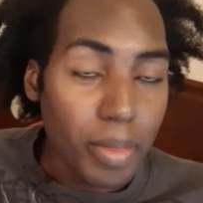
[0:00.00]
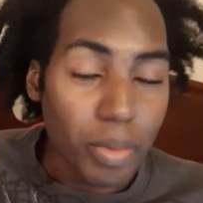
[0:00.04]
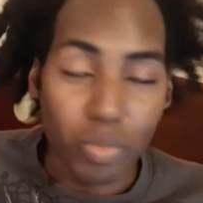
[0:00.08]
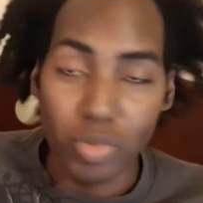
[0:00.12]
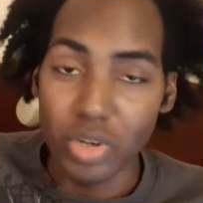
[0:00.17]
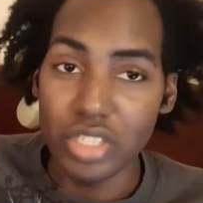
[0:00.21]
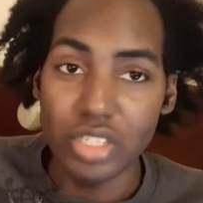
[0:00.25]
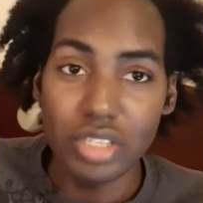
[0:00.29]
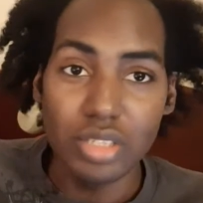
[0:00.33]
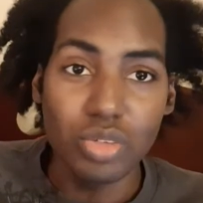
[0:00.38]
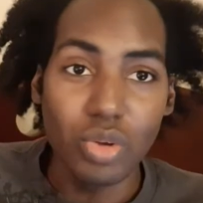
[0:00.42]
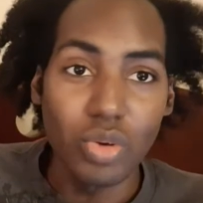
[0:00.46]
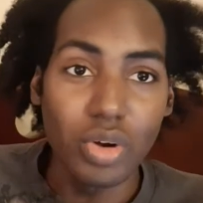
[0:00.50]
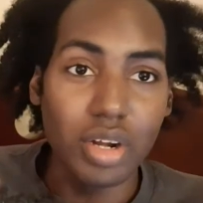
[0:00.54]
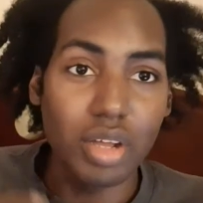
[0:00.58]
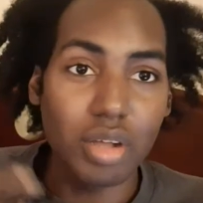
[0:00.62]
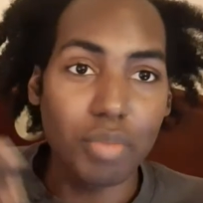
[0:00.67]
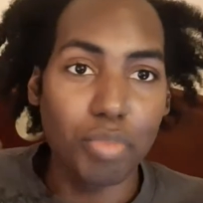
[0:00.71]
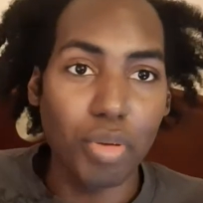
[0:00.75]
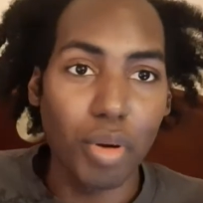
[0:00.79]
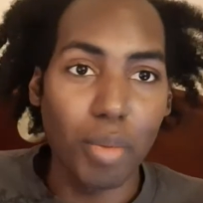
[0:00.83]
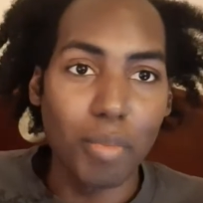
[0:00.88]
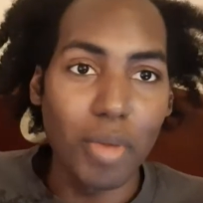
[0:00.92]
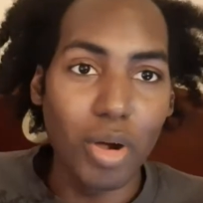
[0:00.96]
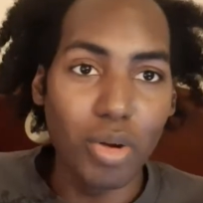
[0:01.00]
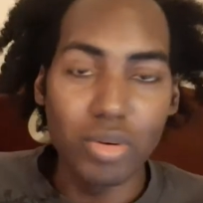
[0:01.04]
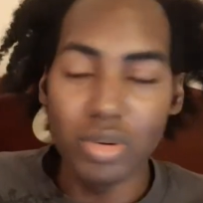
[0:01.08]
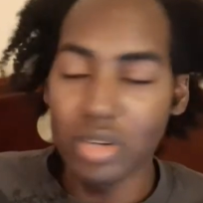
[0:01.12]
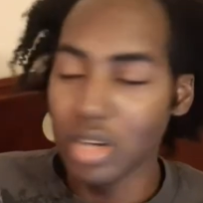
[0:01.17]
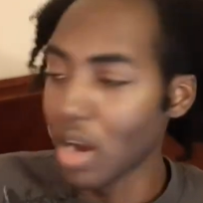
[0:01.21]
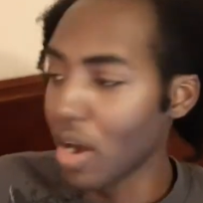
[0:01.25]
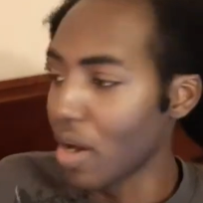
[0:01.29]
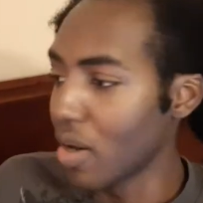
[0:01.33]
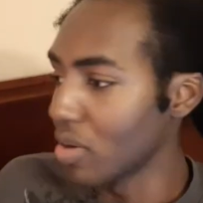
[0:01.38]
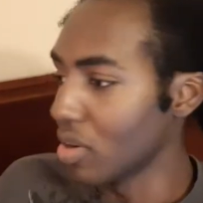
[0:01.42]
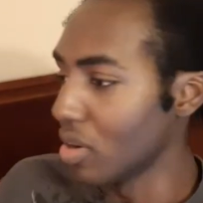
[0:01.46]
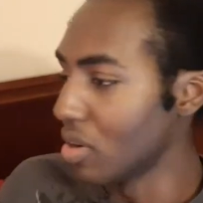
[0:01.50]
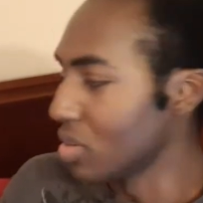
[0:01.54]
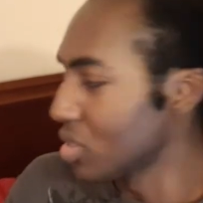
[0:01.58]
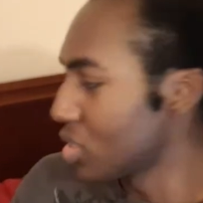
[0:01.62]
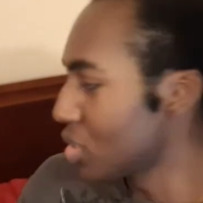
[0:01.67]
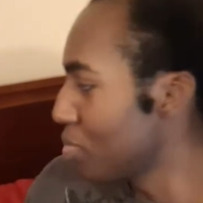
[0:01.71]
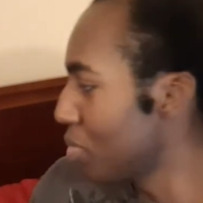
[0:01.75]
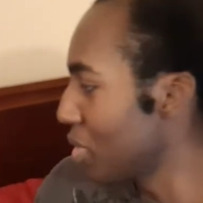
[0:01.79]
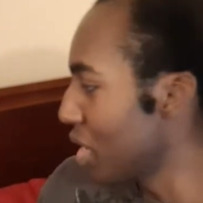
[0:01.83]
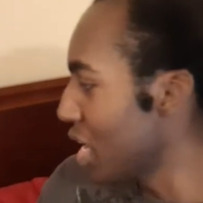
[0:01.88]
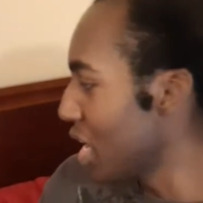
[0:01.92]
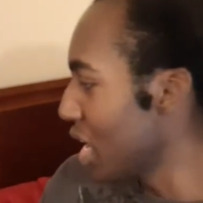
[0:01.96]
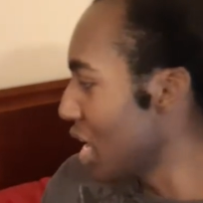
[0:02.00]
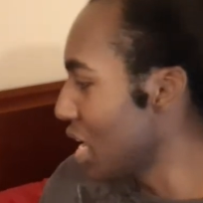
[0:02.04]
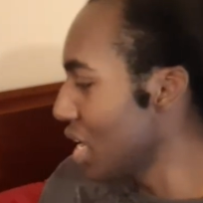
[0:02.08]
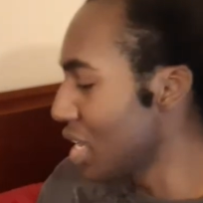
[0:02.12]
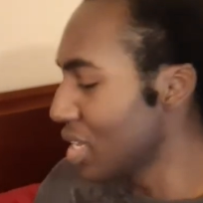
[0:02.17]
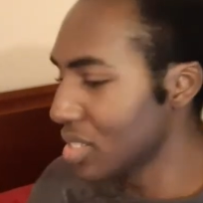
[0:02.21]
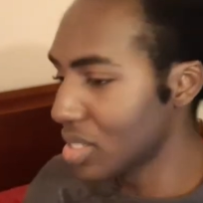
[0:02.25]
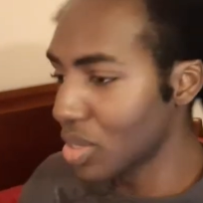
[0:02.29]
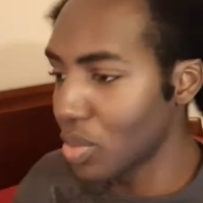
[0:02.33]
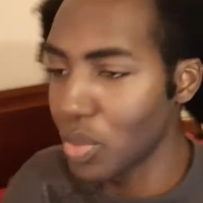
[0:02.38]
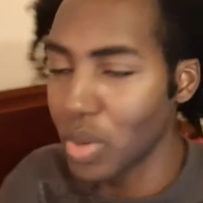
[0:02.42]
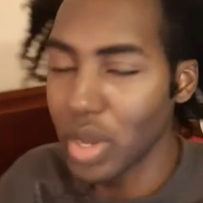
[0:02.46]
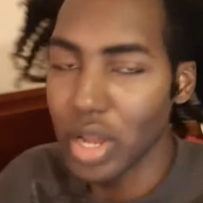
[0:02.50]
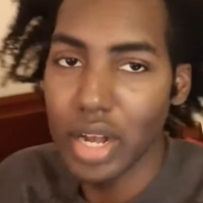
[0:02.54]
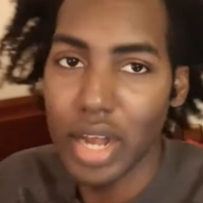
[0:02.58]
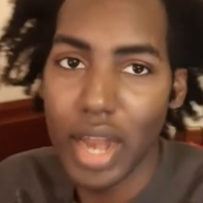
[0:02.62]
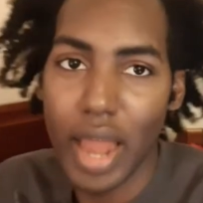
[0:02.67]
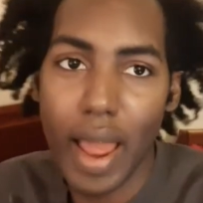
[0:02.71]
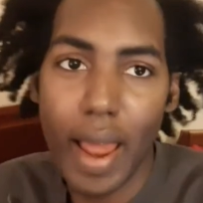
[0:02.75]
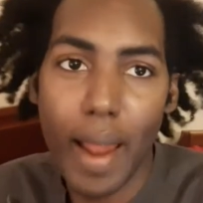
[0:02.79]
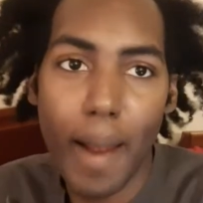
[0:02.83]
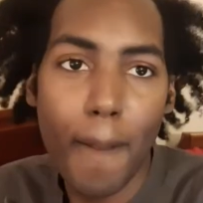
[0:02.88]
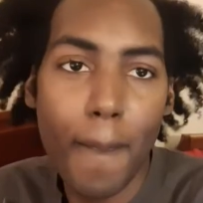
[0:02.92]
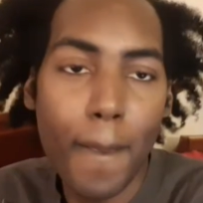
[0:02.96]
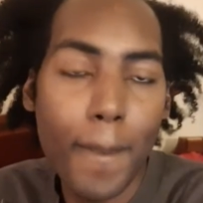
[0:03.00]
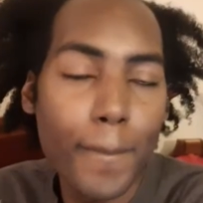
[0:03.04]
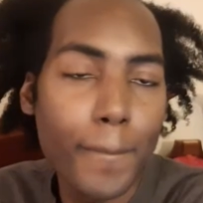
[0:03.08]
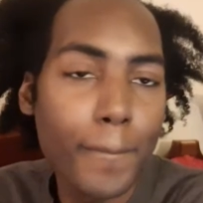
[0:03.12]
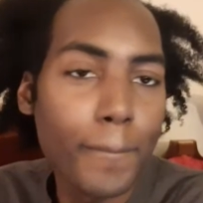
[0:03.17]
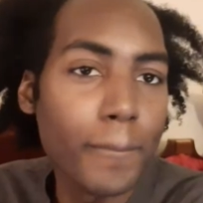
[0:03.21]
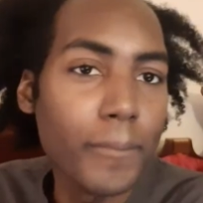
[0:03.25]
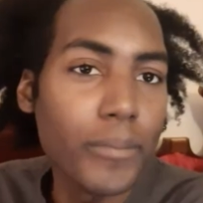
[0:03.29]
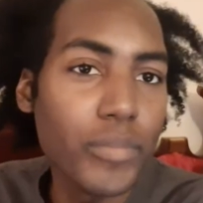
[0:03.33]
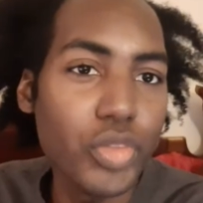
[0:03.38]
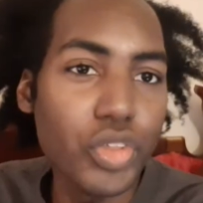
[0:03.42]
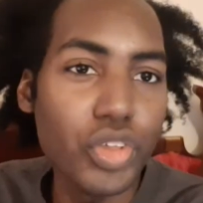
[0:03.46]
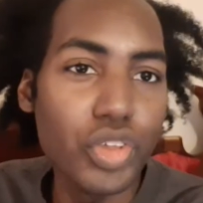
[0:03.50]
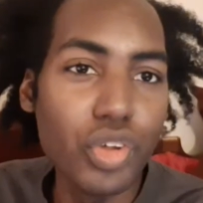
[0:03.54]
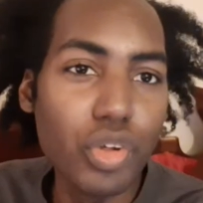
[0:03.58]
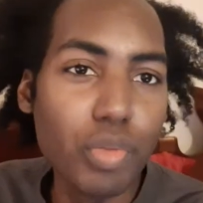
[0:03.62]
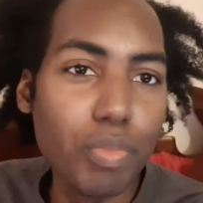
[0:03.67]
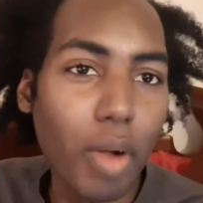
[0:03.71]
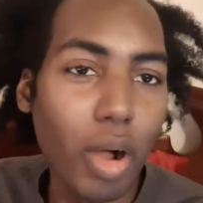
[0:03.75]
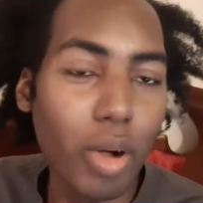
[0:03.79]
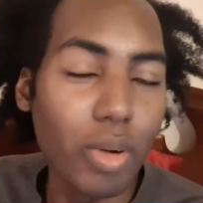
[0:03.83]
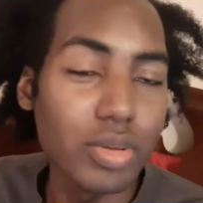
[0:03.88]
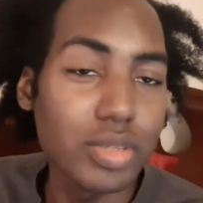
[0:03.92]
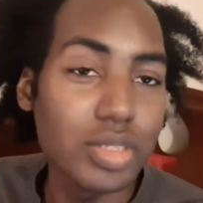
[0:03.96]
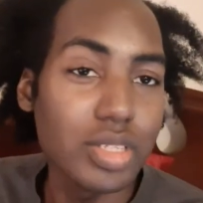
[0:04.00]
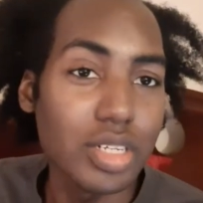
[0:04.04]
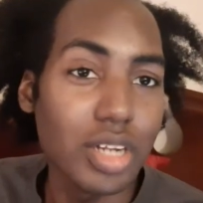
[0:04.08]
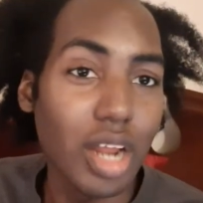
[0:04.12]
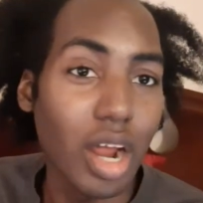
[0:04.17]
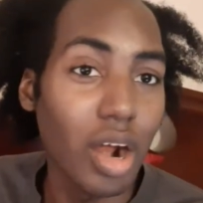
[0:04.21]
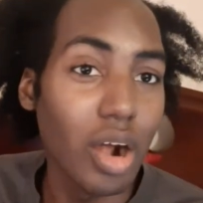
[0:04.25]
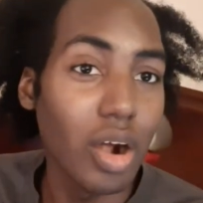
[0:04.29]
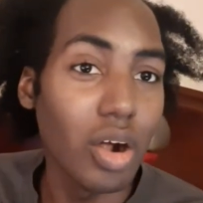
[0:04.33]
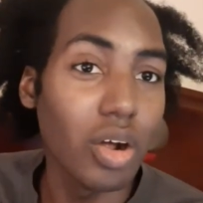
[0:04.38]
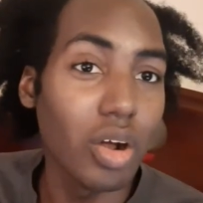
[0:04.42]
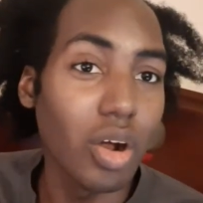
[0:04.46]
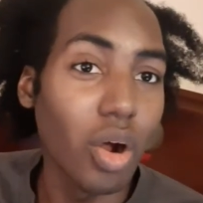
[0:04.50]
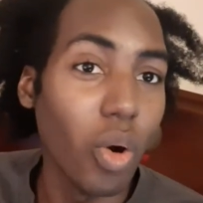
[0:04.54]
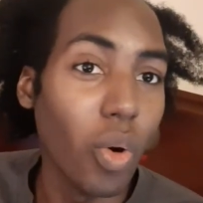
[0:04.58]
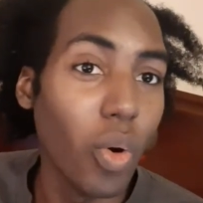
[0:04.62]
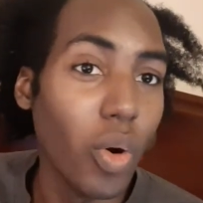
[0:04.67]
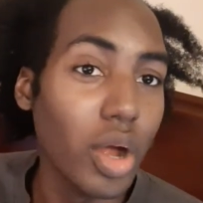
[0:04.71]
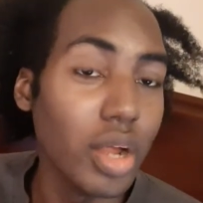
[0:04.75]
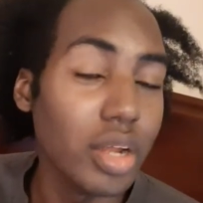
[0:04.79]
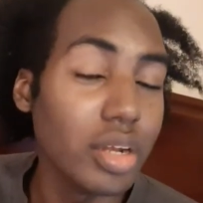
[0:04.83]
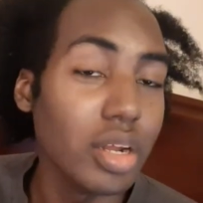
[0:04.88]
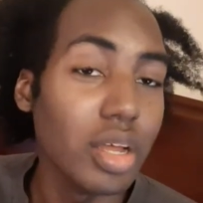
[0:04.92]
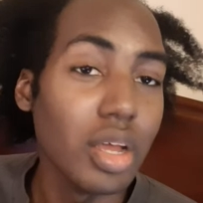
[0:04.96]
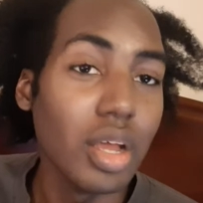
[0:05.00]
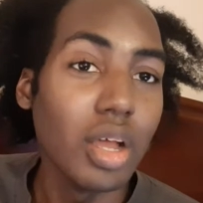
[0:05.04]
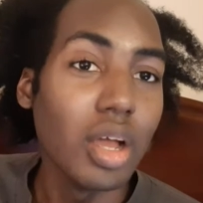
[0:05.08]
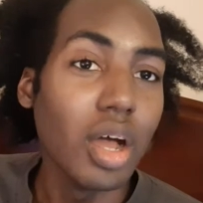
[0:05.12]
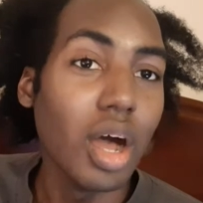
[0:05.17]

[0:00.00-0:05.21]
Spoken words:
which is going to promote darn gone split ends or whatnot, you post the darn gone